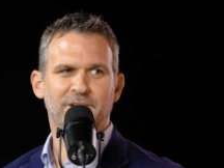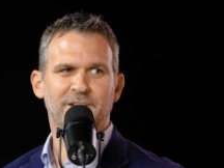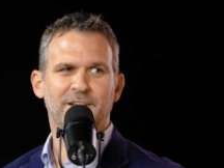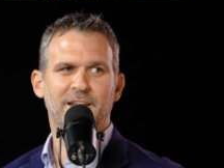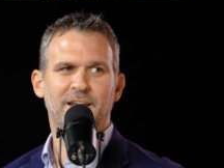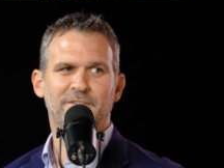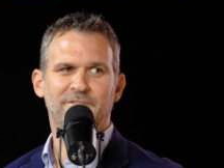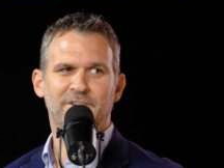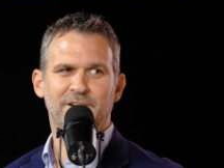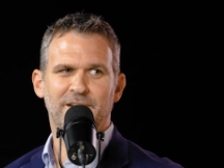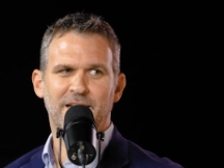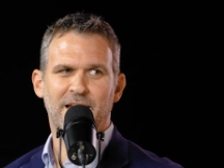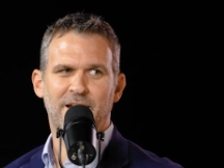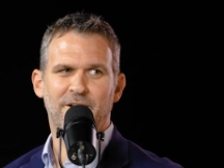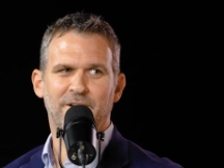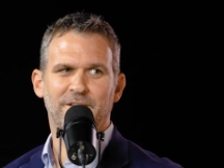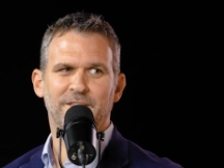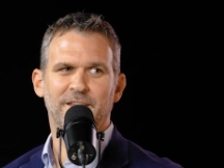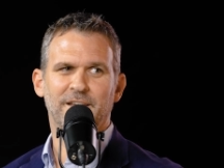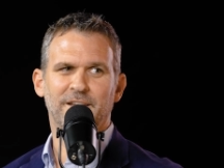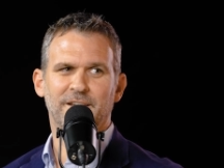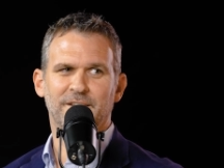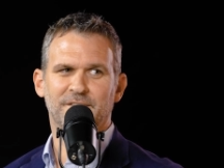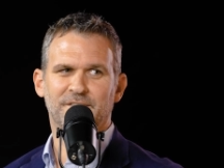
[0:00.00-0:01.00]
now
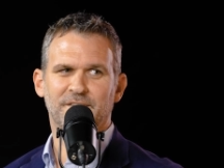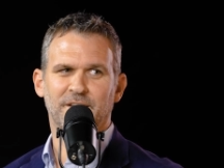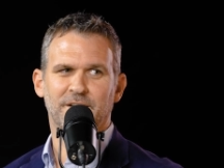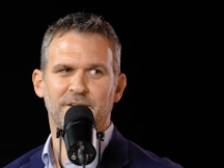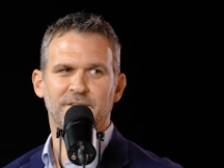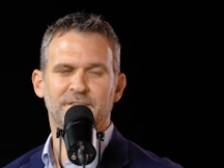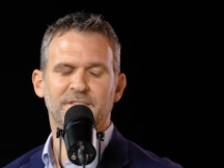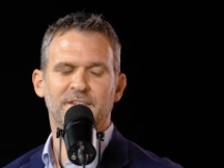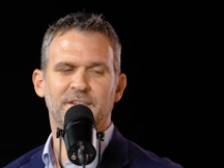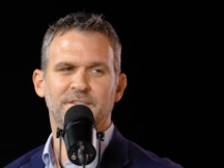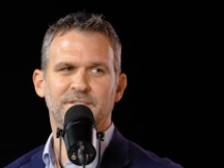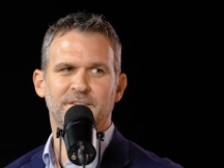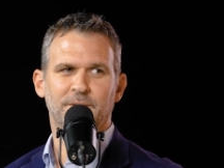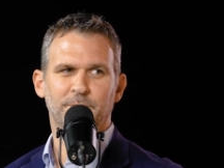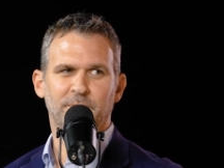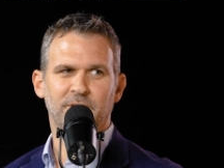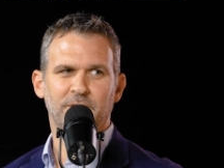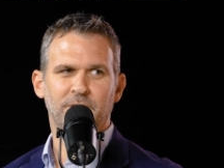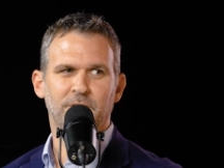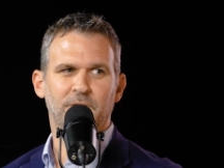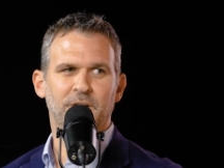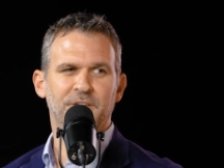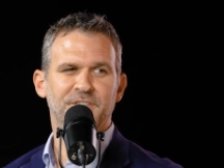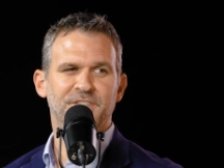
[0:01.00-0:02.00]
and then it's going to say
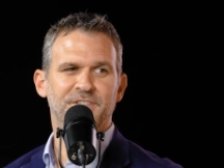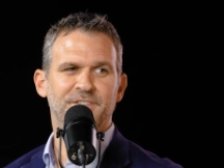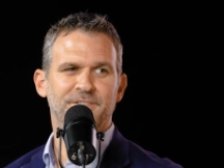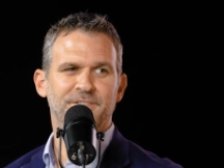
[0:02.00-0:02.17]
something crazy.